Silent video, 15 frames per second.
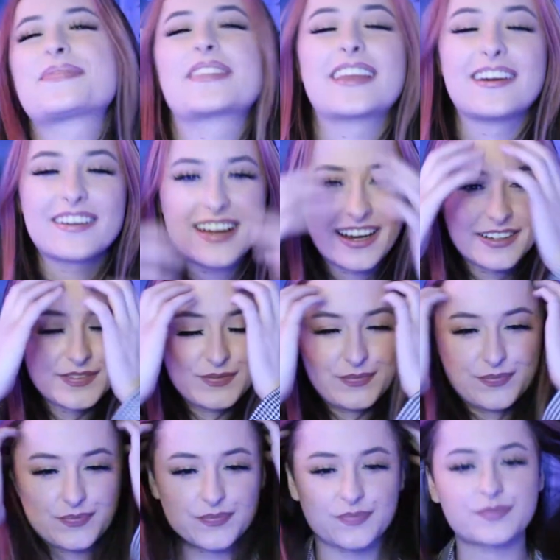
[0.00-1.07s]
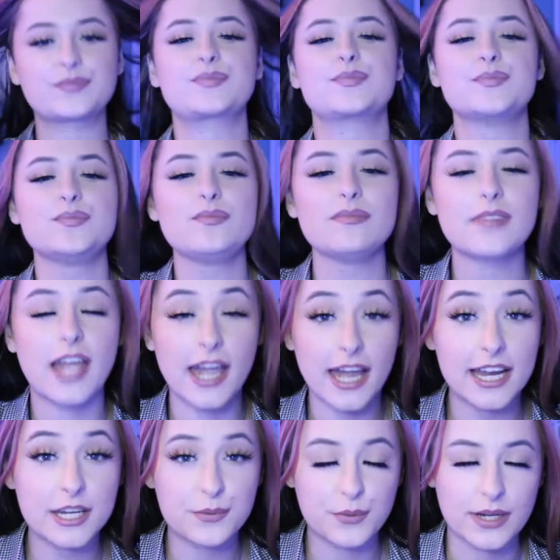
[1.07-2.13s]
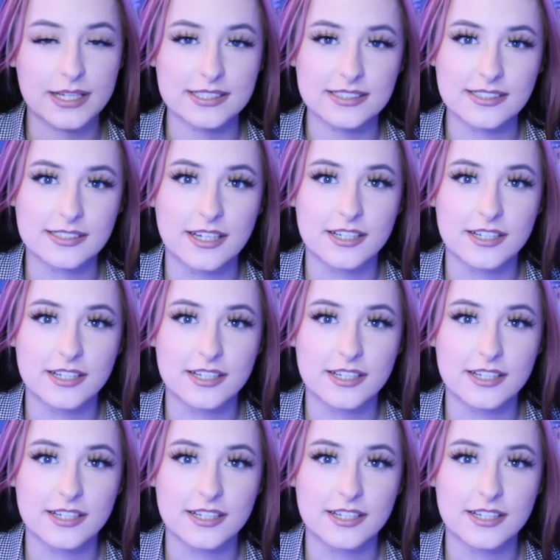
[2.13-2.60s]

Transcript: Okay. Anyways,